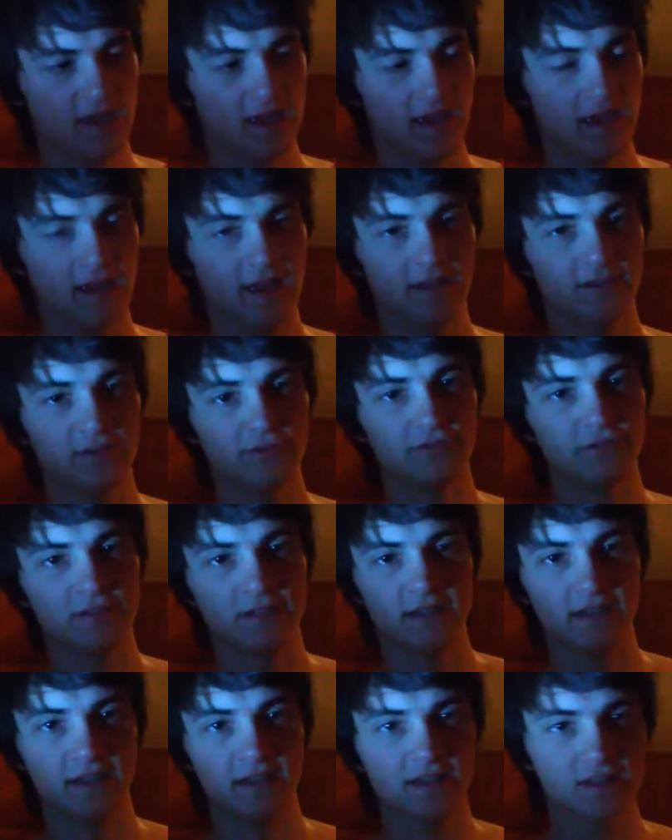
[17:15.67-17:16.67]
And, you know,
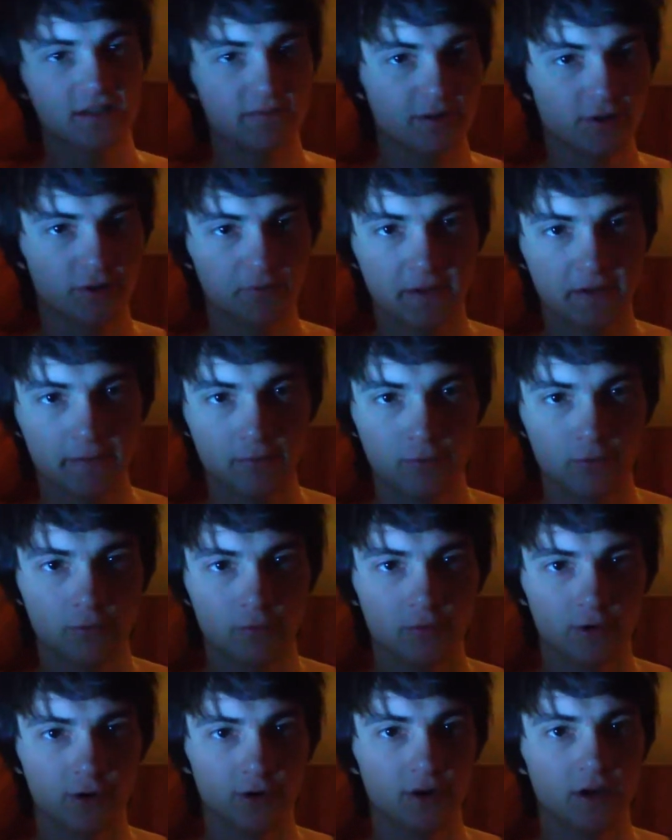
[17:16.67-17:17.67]
T and some other people
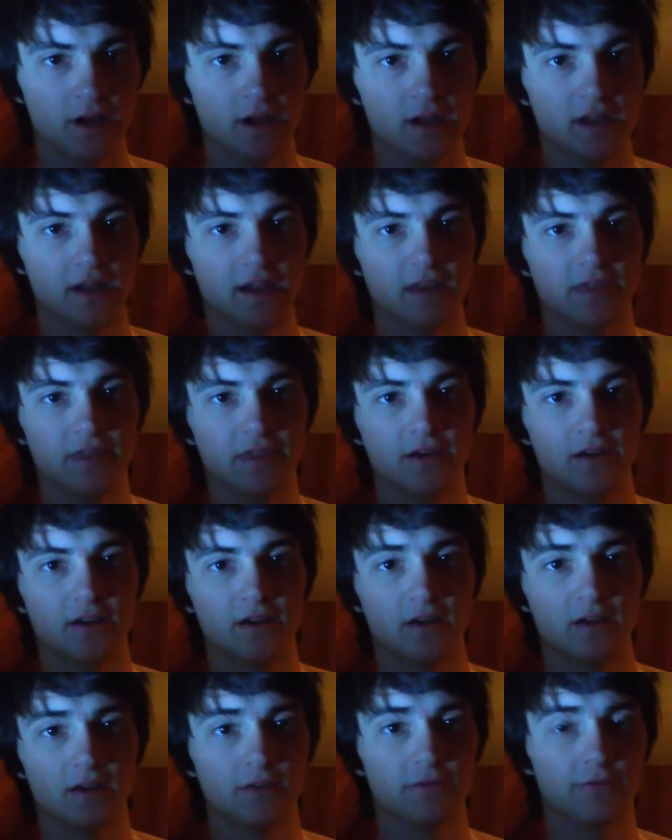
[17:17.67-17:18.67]
were in
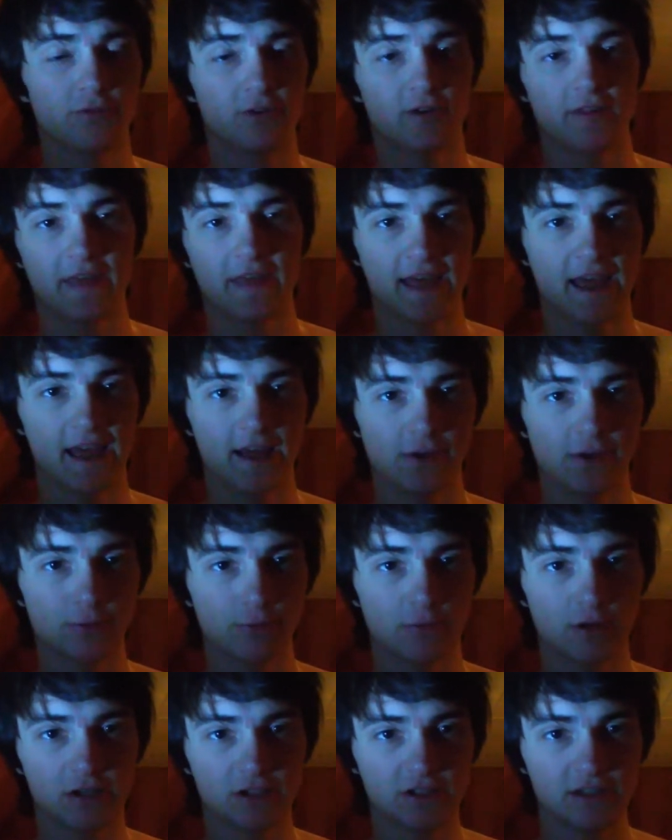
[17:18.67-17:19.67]
the front of the house
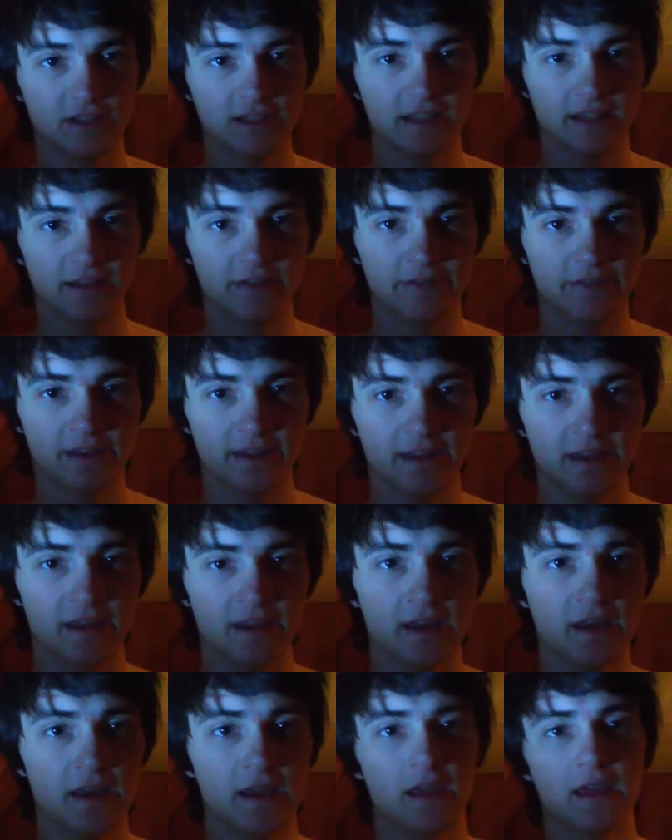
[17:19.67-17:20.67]
watching TV.
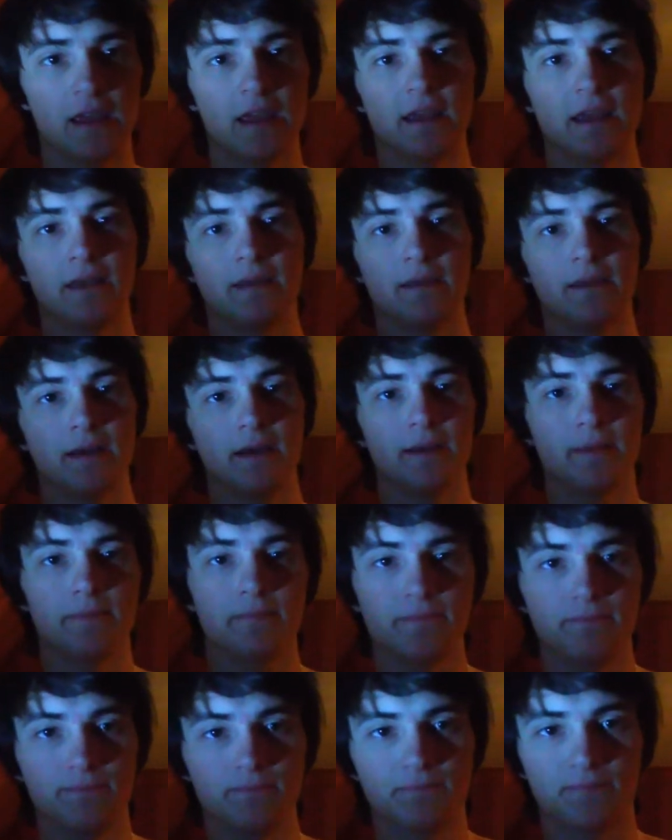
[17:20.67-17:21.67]
And
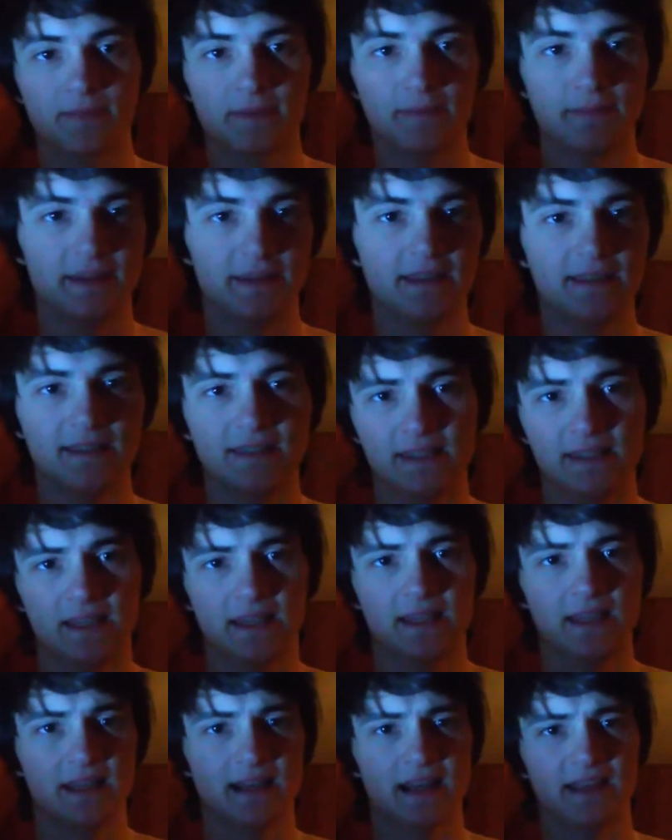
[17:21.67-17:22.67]
me,
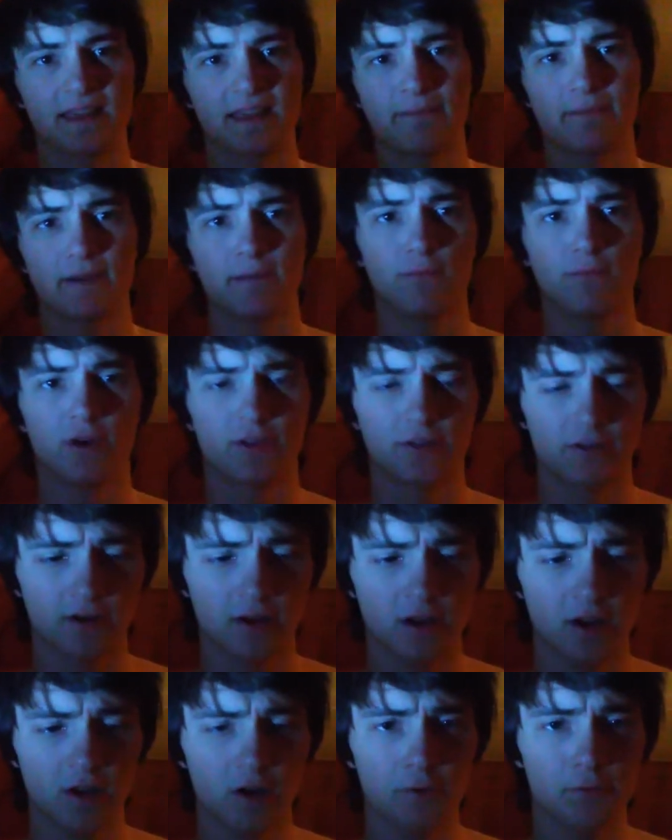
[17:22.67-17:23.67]
D, and I think my brother
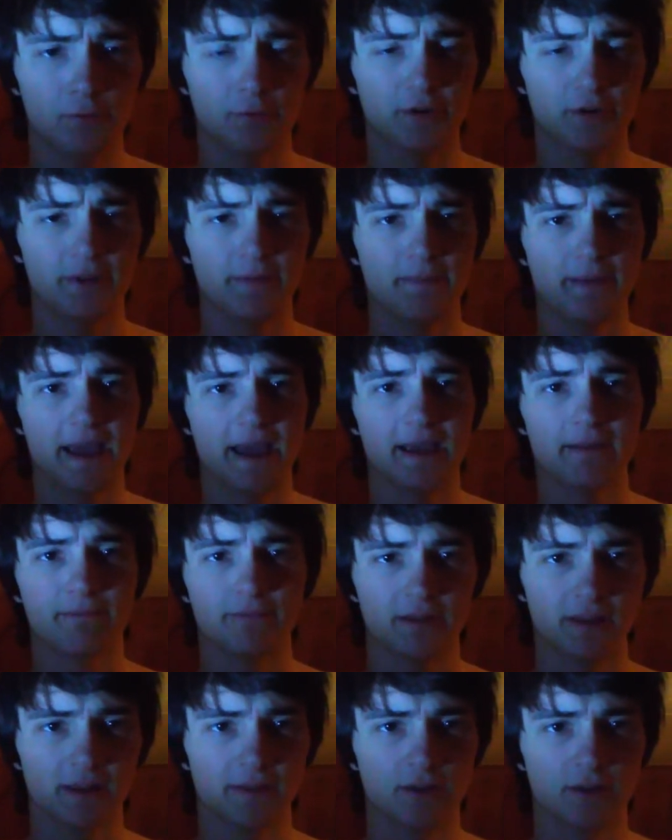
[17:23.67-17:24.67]
were in the back
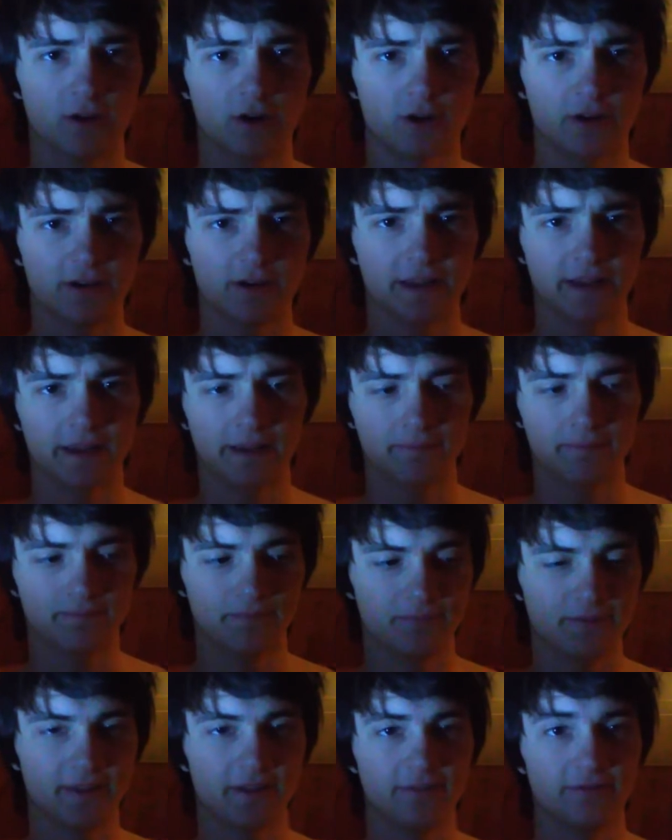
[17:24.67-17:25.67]
playing the card game.
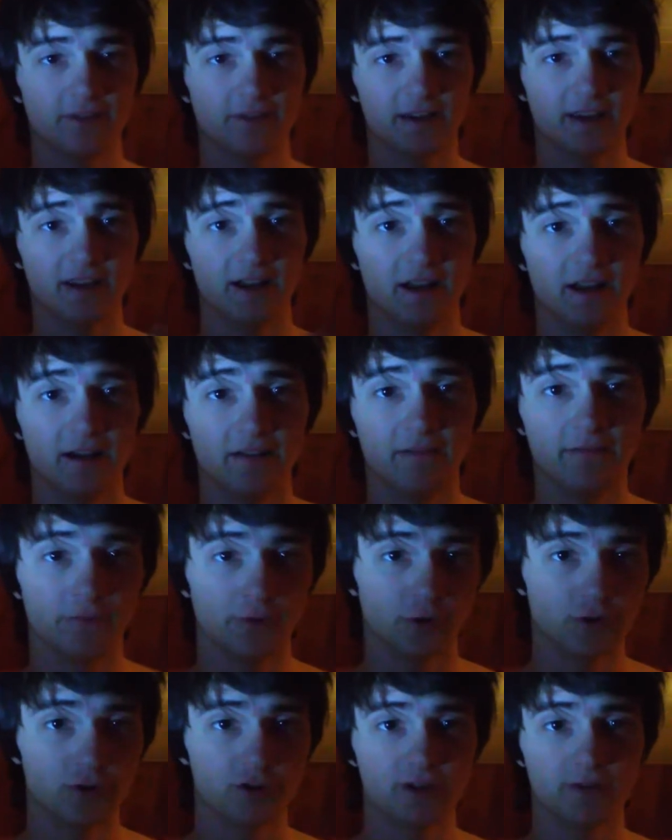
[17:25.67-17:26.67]
The freaking
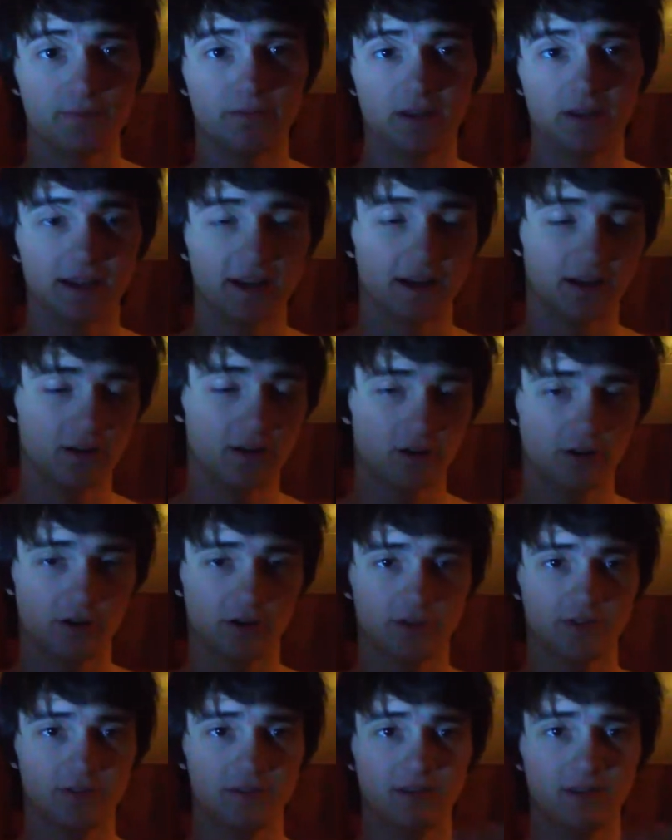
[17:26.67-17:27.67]
virgin playing
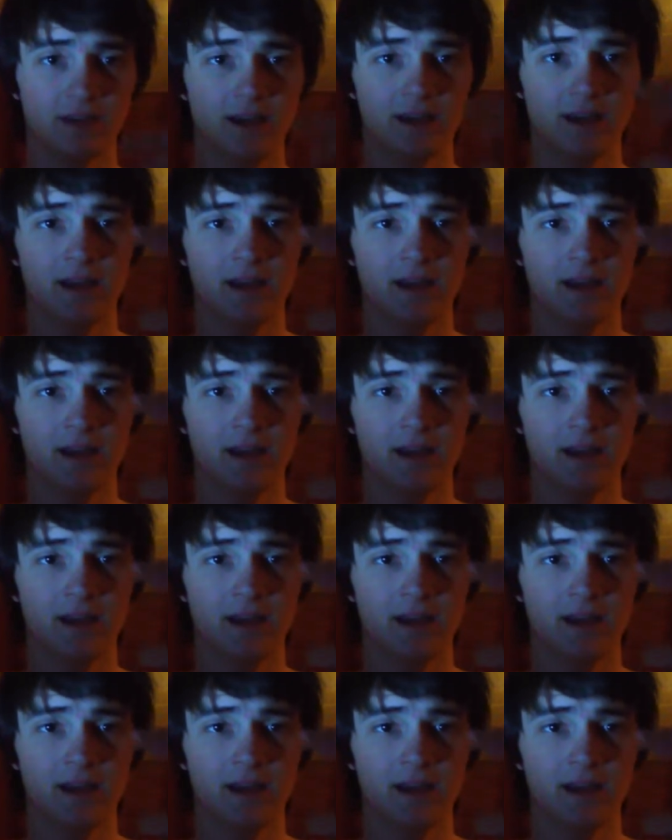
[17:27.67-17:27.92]
cards.